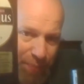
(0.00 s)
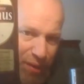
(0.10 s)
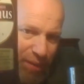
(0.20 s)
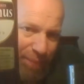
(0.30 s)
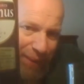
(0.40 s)

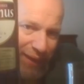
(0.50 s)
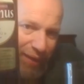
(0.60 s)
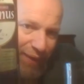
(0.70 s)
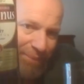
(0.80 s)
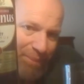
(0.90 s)

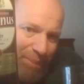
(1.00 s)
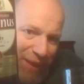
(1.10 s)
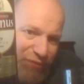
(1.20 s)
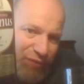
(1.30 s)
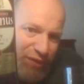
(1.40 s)
Perlenbacher,
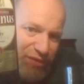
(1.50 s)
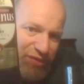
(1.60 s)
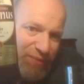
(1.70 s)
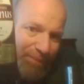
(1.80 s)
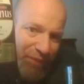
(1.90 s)

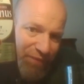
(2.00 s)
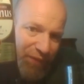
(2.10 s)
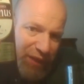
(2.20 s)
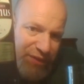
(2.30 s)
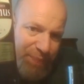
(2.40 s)
Patronus,
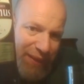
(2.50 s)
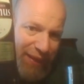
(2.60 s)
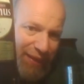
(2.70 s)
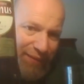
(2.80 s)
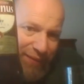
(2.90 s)
Weiss
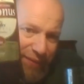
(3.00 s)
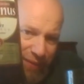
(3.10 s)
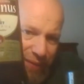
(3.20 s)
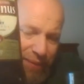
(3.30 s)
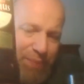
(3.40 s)
beer,
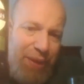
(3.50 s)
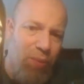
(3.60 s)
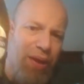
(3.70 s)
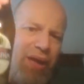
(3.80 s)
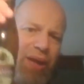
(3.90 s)
pick
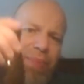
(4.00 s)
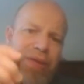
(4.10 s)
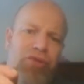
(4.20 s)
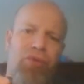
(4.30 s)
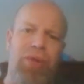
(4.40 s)
one up,
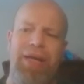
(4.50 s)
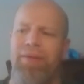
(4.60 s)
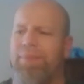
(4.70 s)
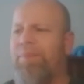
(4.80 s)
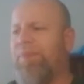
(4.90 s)
enjoy
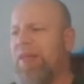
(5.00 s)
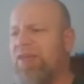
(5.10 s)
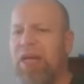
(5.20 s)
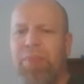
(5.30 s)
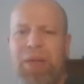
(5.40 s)
it.
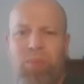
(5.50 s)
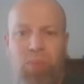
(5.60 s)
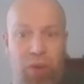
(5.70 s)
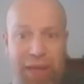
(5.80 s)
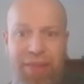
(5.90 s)
Tell me
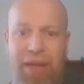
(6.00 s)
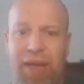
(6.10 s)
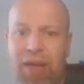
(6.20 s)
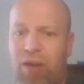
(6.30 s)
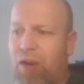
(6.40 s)
what you think
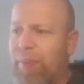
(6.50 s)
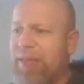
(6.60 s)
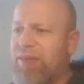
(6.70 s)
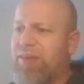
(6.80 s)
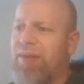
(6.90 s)
in the
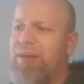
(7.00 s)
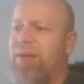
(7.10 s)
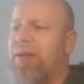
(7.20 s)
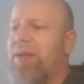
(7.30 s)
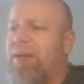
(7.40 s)
comments.
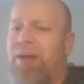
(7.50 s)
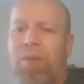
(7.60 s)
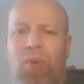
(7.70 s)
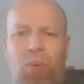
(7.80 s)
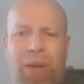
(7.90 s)

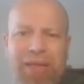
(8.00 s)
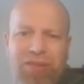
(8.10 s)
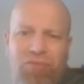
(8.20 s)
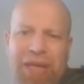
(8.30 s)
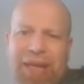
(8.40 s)
I'm
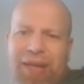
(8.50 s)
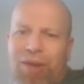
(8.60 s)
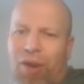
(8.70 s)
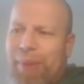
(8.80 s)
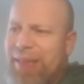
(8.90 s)
always reading
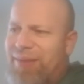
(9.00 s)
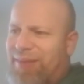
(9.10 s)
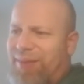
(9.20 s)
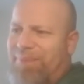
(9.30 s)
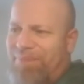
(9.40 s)

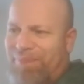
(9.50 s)
comments.